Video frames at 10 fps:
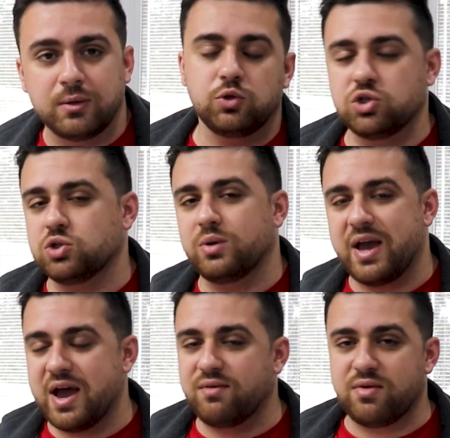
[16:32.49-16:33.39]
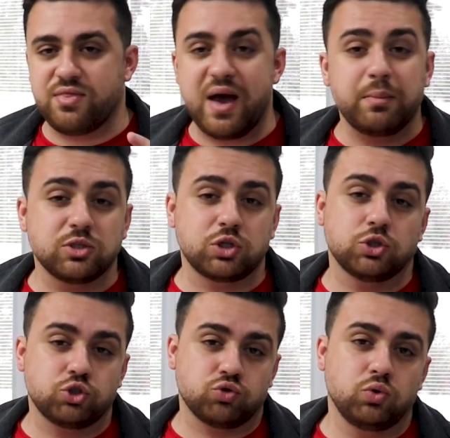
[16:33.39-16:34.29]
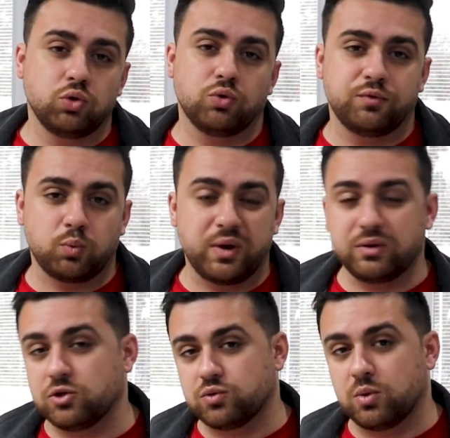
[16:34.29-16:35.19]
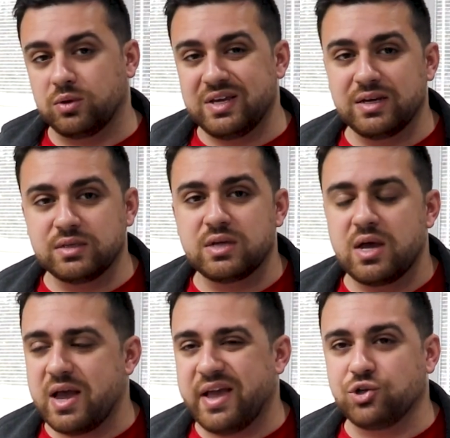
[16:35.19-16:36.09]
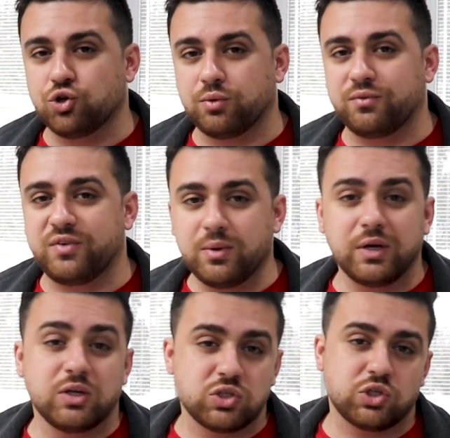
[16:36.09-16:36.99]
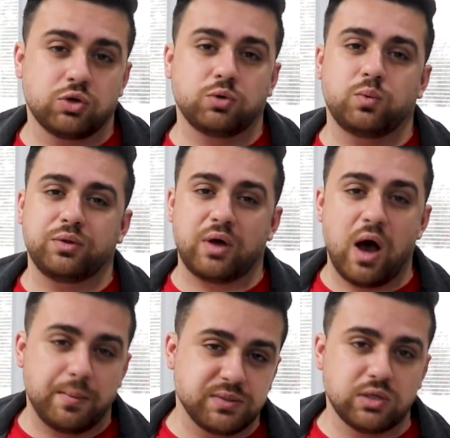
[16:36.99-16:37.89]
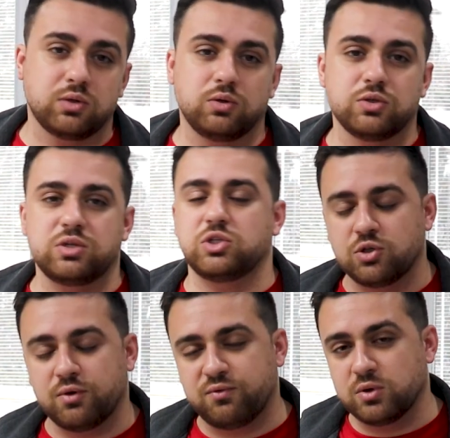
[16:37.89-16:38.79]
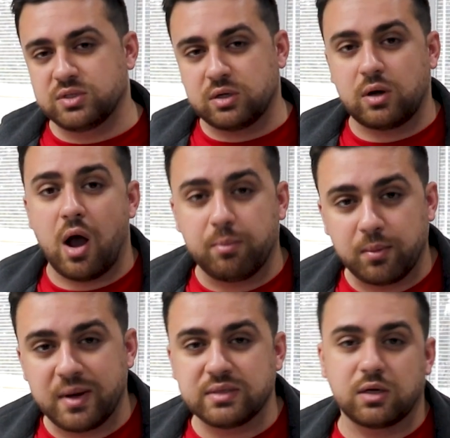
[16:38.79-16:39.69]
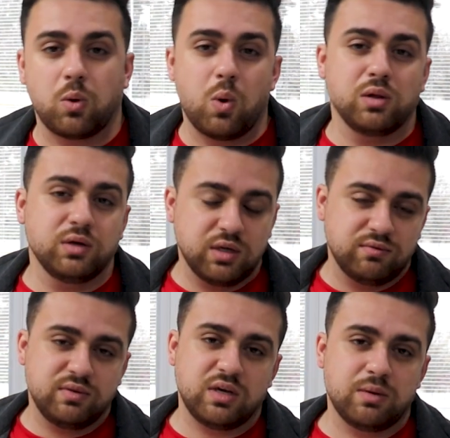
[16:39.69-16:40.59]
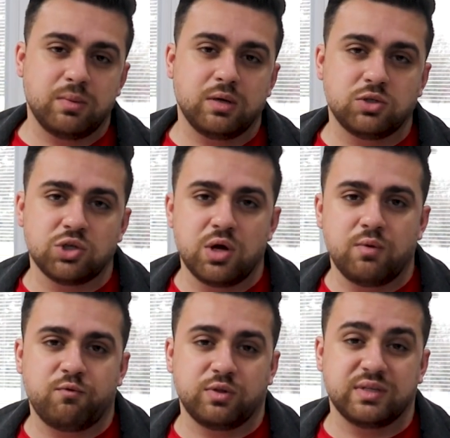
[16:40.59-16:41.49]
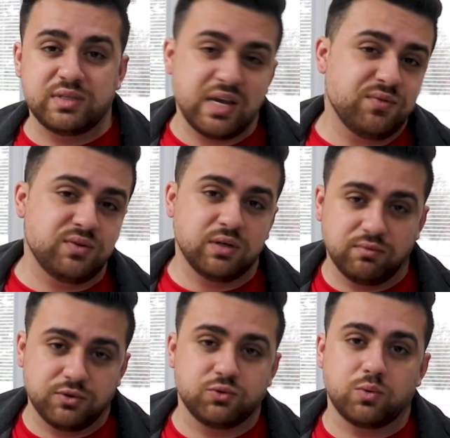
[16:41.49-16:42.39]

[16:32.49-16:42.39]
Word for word: You just don't have that much control over where the drone is and you're very concerned with obstacles. So you're forced to compromise the quality of the image for the safety of the